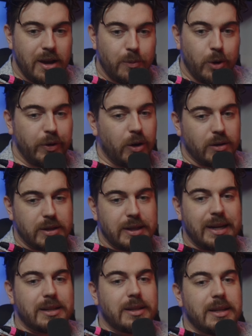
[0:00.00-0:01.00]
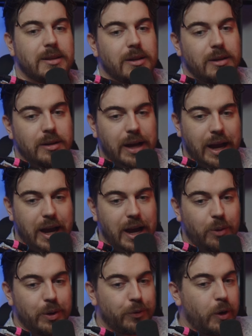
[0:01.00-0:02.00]
Moving on to the next league, though, uh,
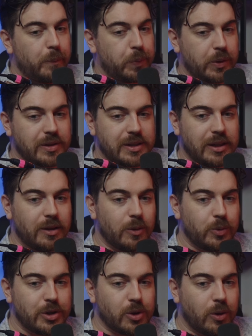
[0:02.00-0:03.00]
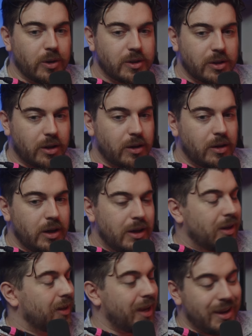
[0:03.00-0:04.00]
we've got Brazil, which also,
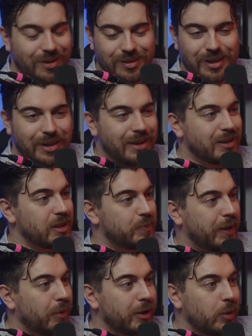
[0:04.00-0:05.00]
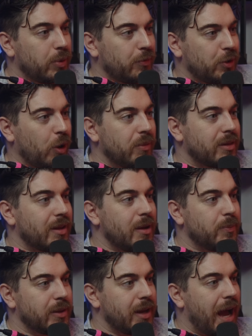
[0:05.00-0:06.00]
again, this is becoming a bit of a common theme,
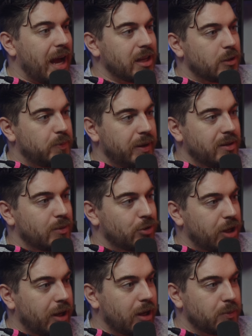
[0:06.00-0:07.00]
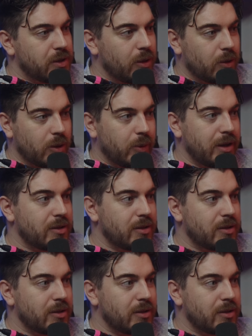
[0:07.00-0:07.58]
but there has been some shakeups along the way.